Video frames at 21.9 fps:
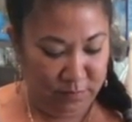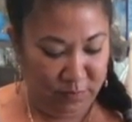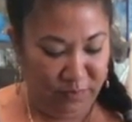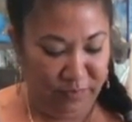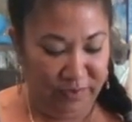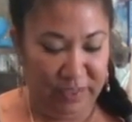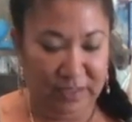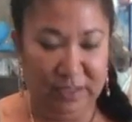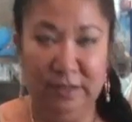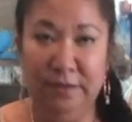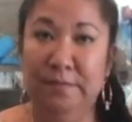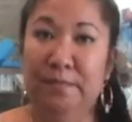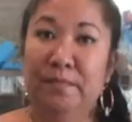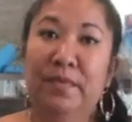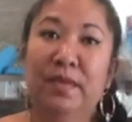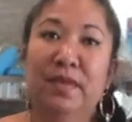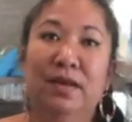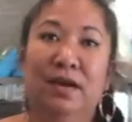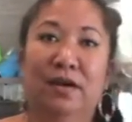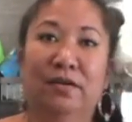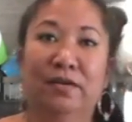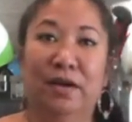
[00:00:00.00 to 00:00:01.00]
Perfect.
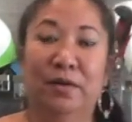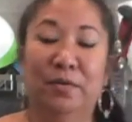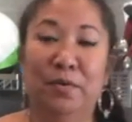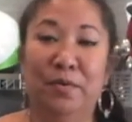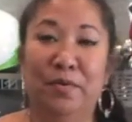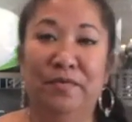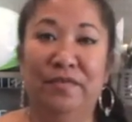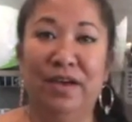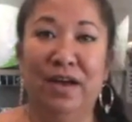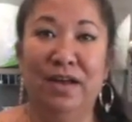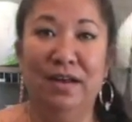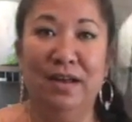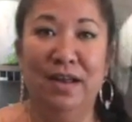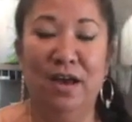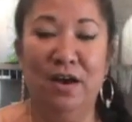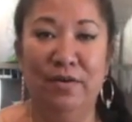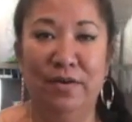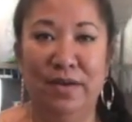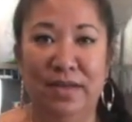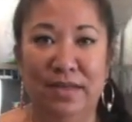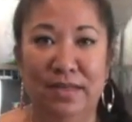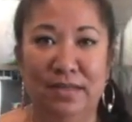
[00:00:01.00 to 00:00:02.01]
All right, what we've got
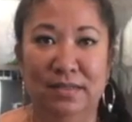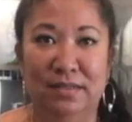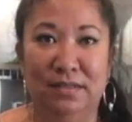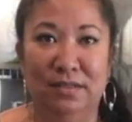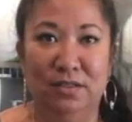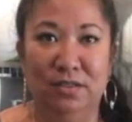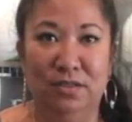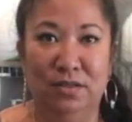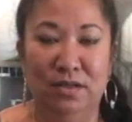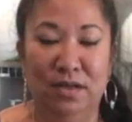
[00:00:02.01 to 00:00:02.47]
now is